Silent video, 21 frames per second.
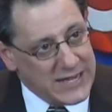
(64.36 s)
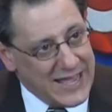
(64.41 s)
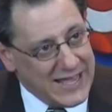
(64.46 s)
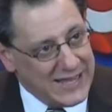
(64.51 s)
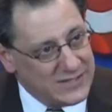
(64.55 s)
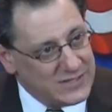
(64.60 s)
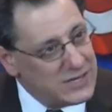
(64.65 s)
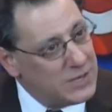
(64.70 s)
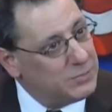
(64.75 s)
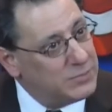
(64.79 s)

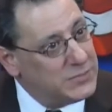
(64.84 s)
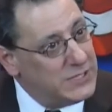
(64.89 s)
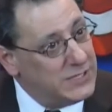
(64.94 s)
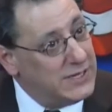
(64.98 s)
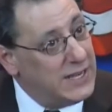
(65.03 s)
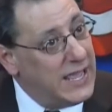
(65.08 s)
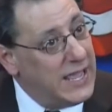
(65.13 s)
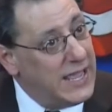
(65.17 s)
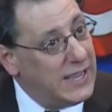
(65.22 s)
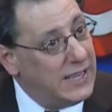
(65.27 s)
really
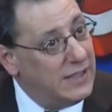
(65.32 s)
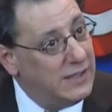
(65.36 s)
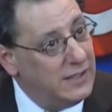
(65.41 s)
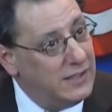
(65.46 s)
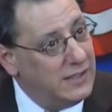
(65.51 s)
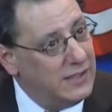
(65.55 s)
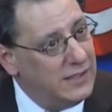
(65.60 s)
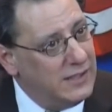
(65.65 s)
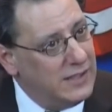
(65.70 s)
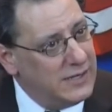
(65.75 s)
stands up
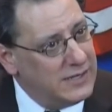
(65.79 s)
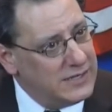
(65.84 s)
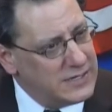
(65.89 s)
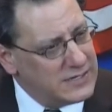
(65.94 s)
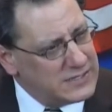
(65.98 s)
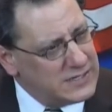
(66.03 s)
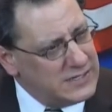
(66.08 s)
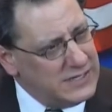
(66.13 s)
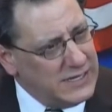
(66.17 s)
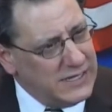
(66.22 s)
today
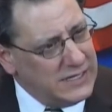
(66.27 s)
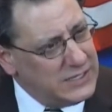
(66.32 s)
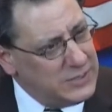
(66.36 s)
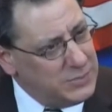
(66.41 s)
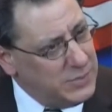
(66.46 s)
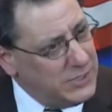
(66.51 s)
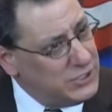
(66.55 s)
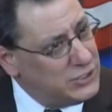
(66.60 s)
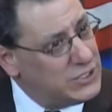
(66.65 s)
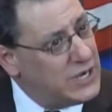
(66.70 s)
and
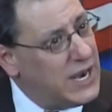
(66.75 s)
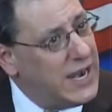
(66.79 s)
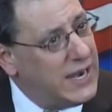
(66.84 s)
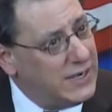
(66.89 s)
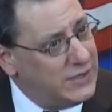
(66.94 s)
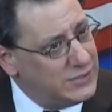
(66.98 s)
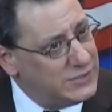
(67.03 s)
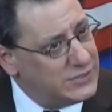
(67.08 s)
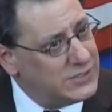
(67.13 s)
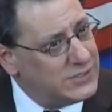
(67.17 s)
doesn't need to
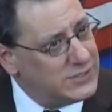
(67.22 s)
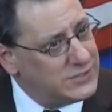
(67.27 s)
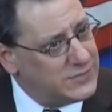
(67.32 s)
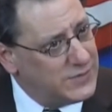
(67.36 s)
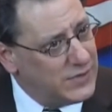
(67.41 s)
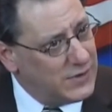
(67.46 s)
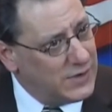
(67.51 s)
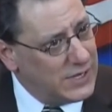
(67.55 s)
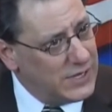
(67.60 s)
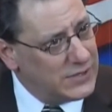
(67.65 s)
be changed.